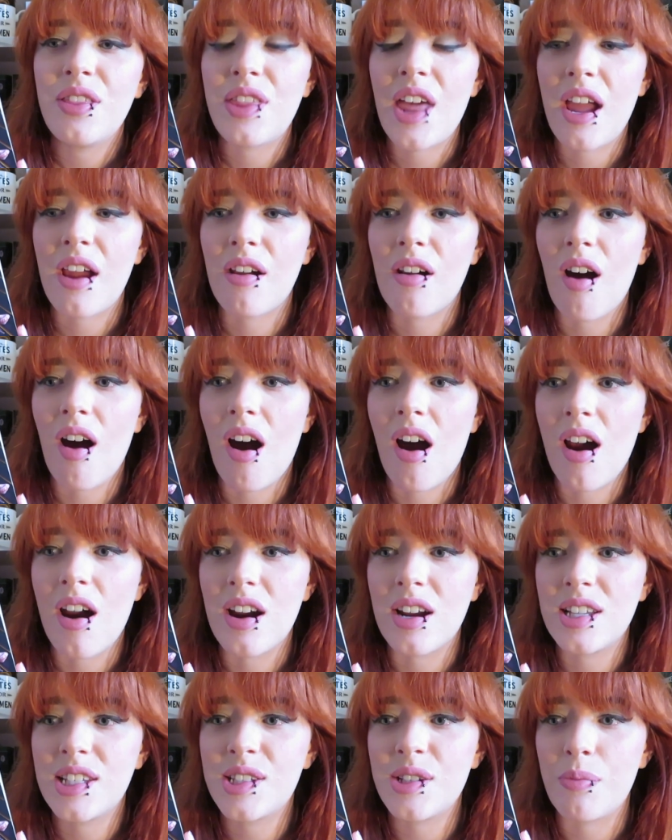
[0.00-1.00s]
There
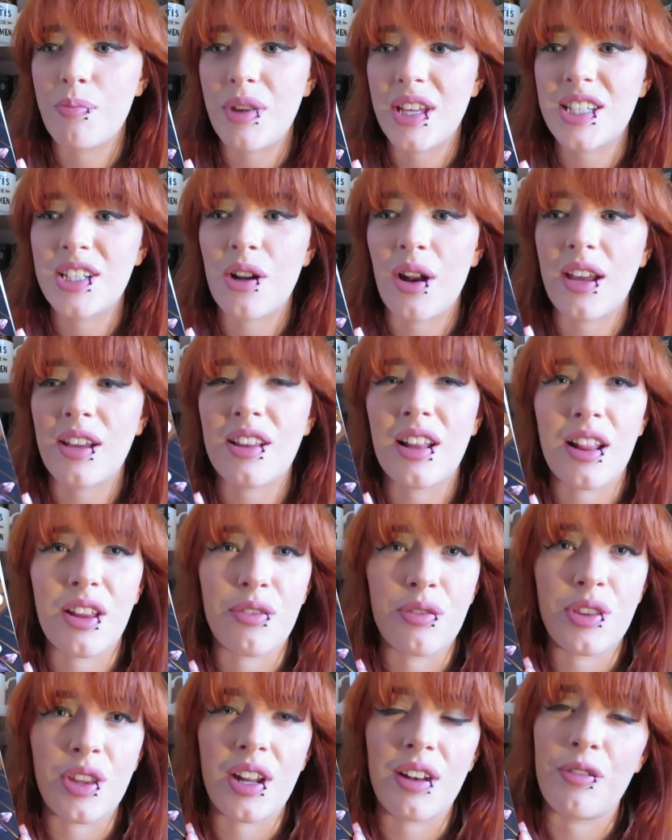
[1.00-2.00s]
are some bits, you know,
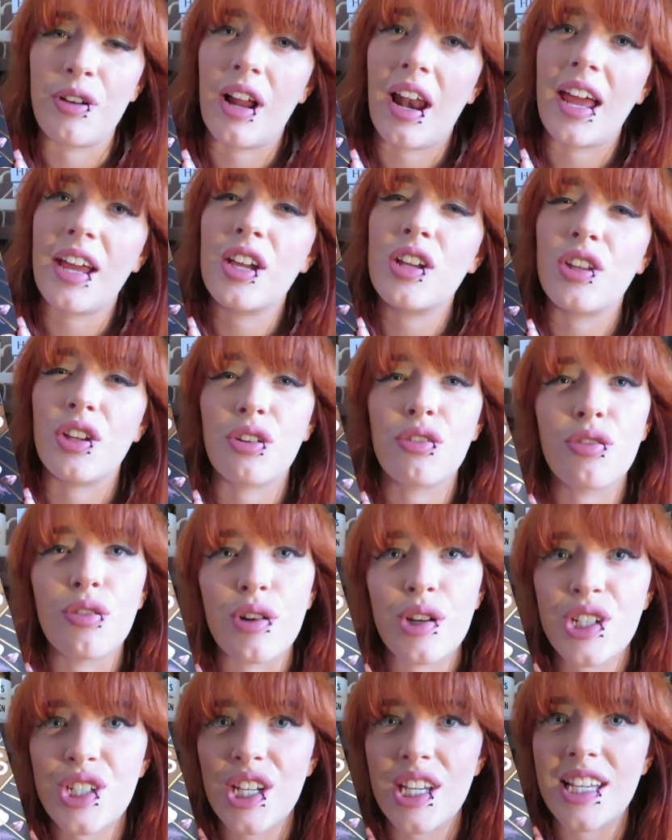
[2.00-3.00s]
like the
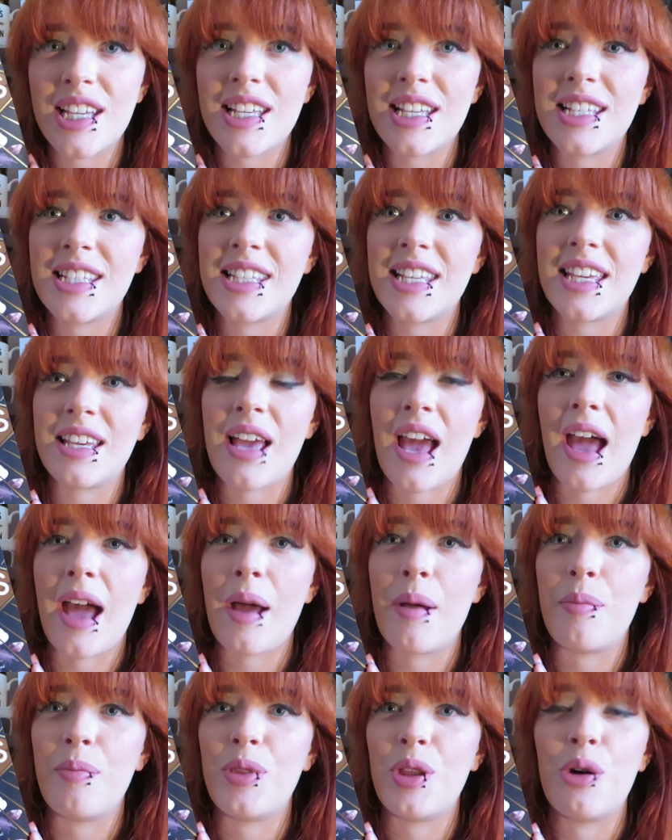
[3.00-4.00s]
crushes
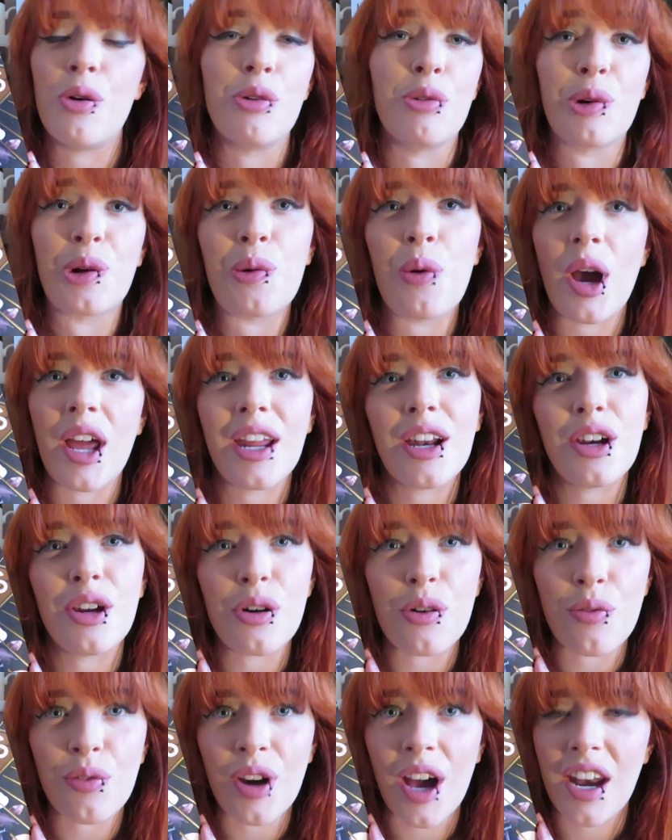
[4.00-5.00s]
and the unrequited
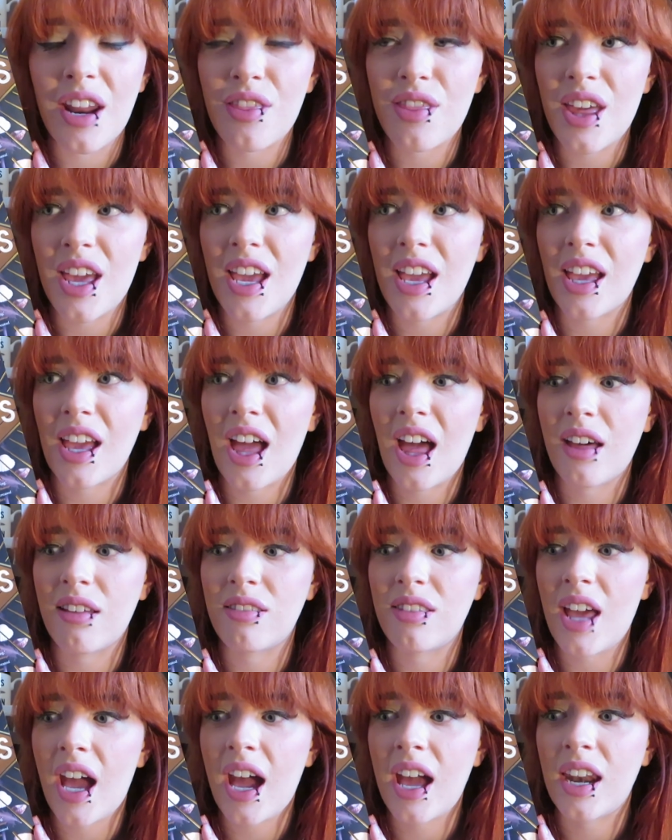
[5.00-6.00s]
love kind of thing,
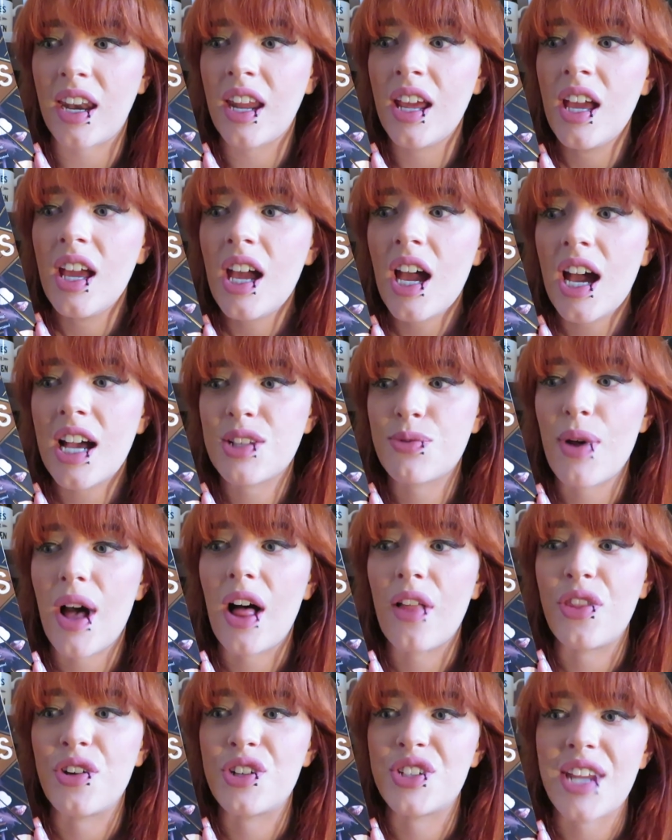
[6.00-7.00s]
and then as
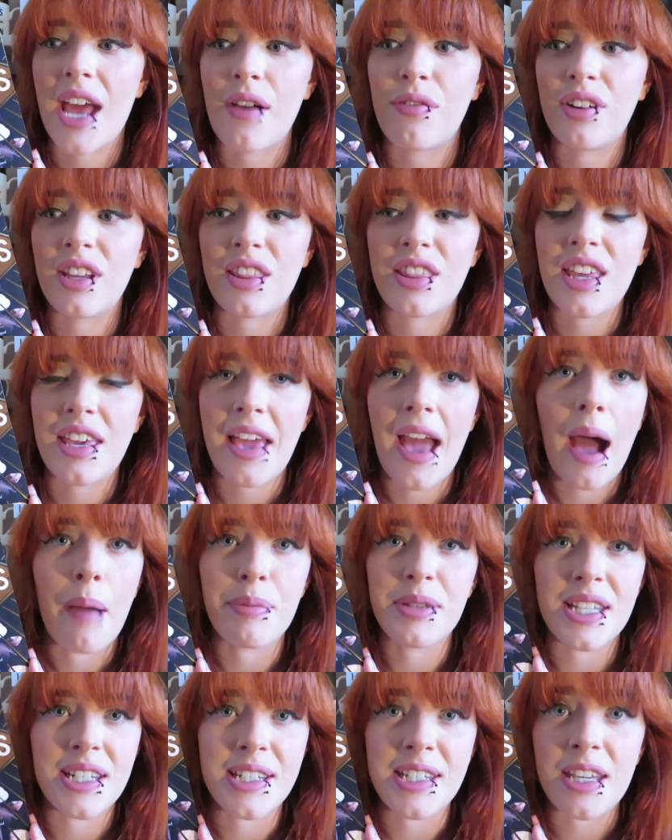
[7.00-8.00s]
well there's definitely the
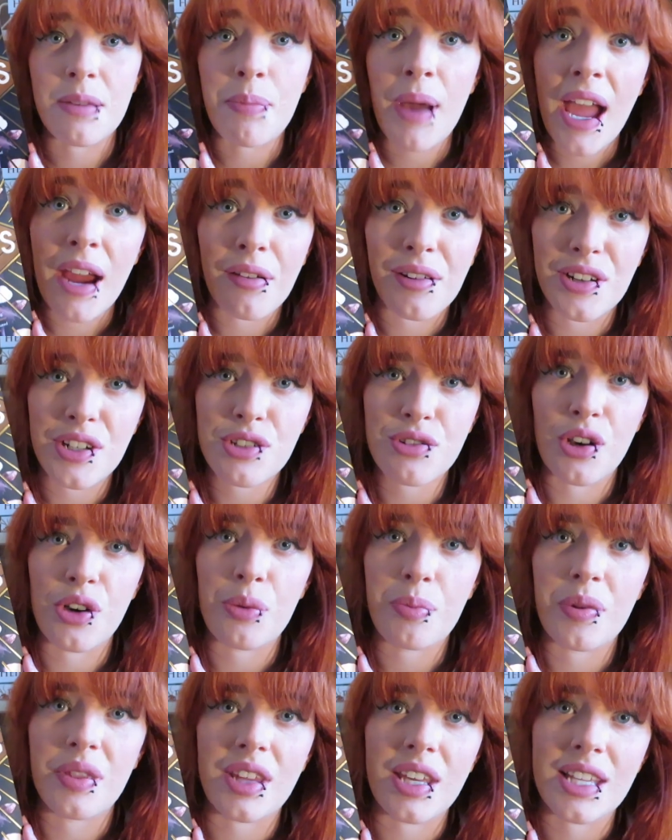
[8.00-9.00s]
absentee parent
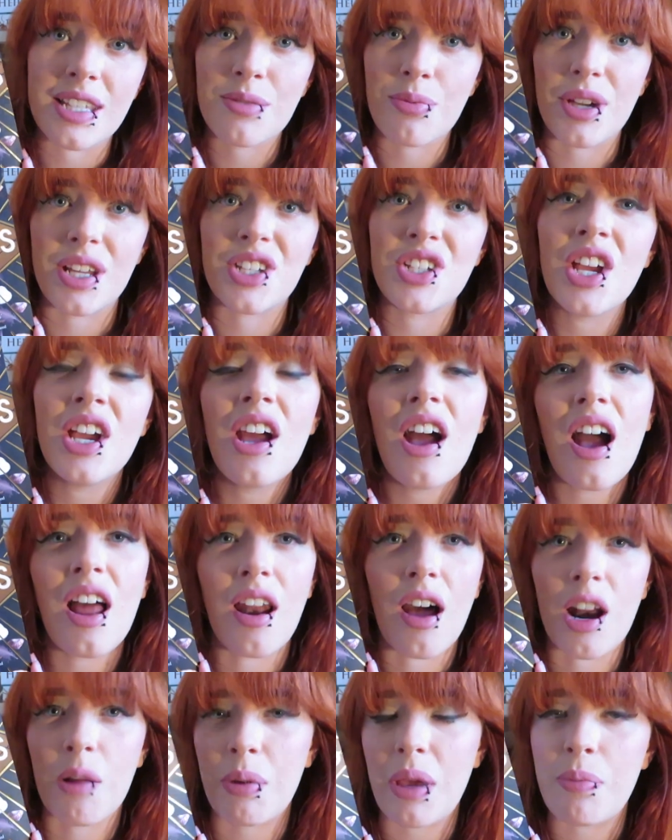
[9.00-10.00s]
trope in this, which
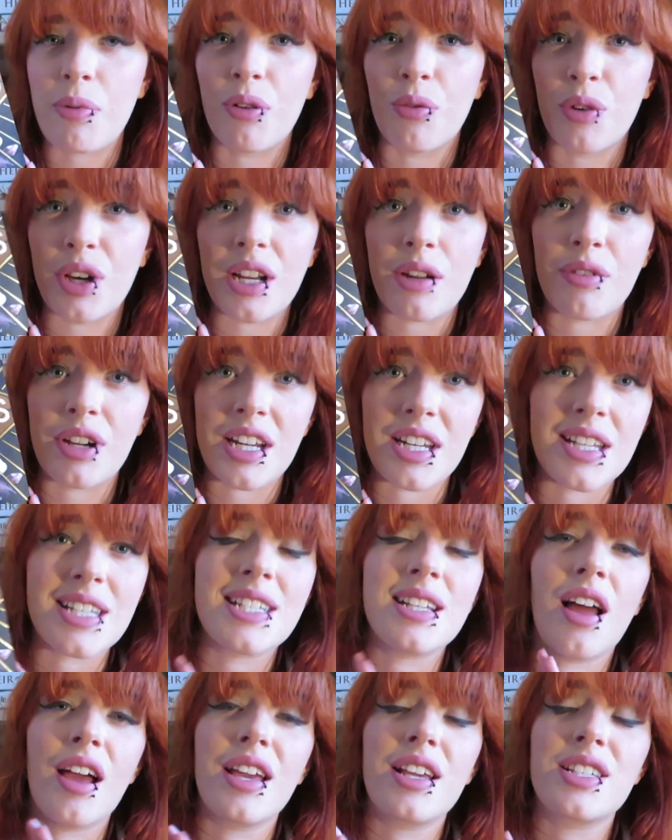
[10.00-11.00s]
a lot of people really really
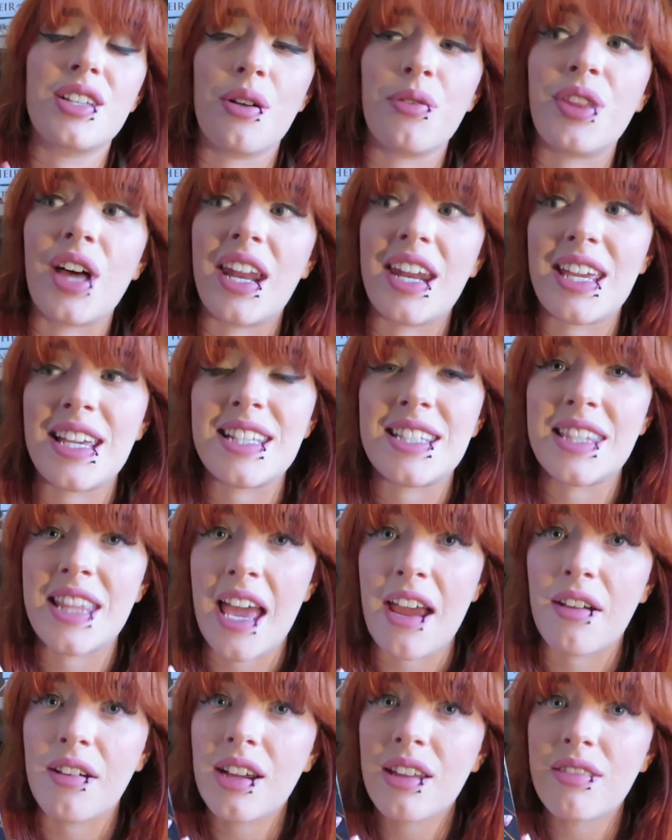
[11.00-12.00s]
dislike, so that is
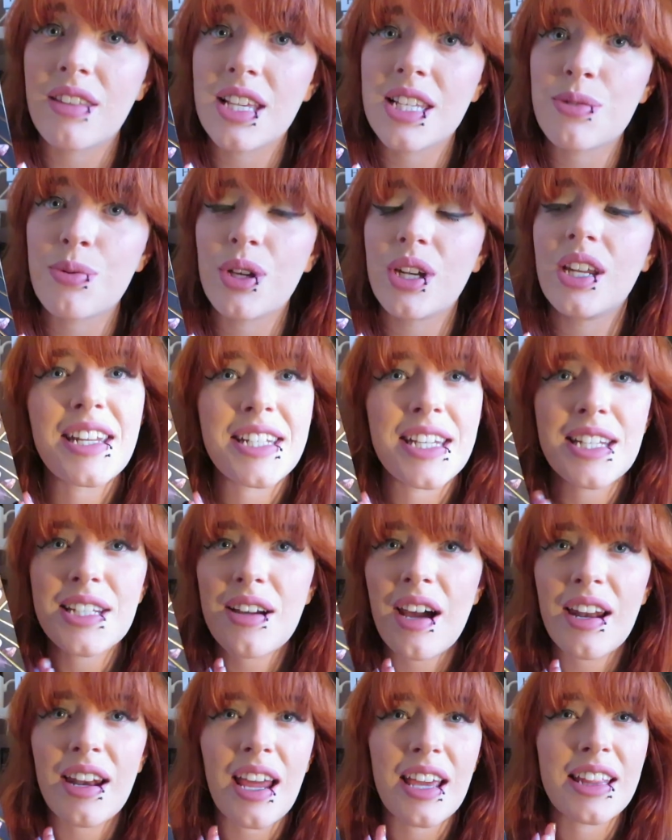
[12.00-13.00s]
there in this one. I did
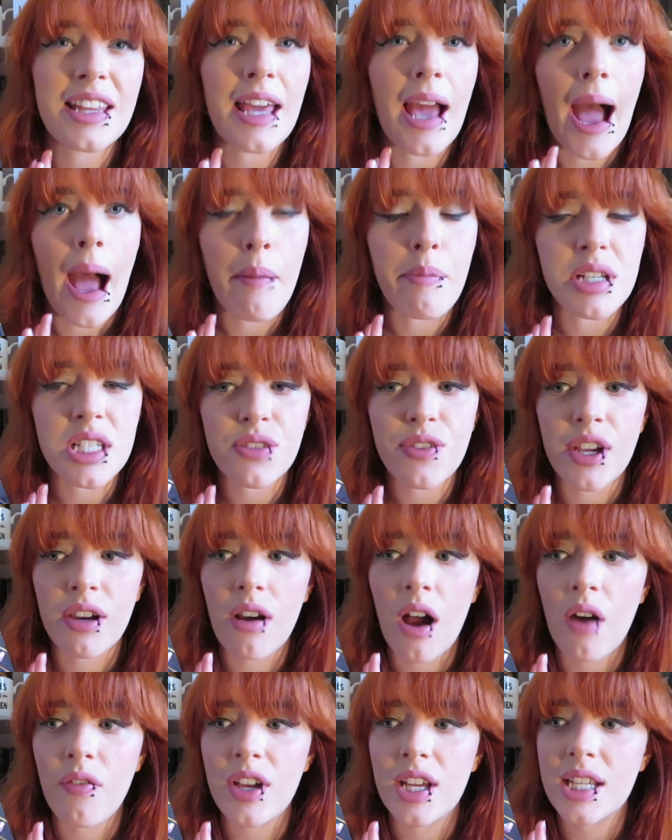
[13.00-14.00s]
kind of like the
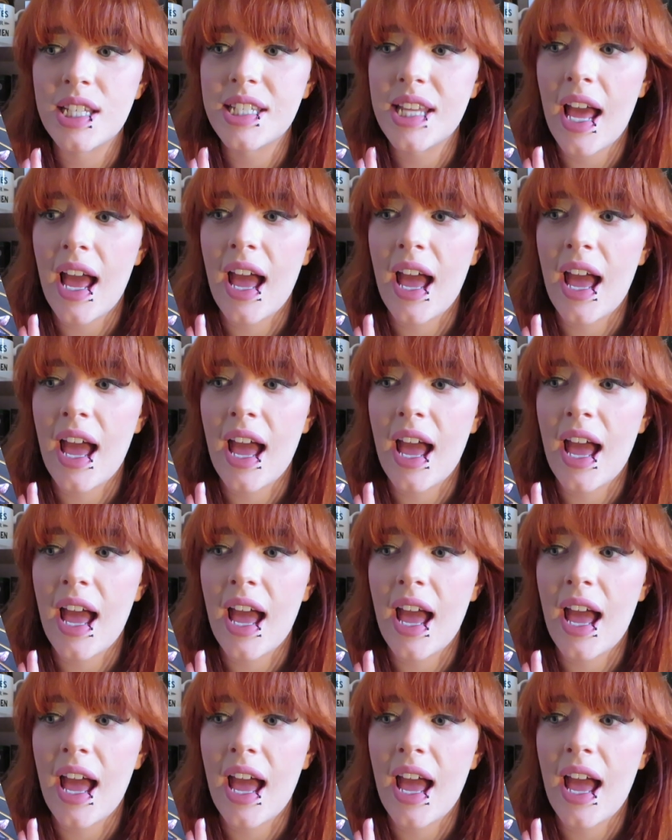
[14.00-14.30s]
atmosphere of it.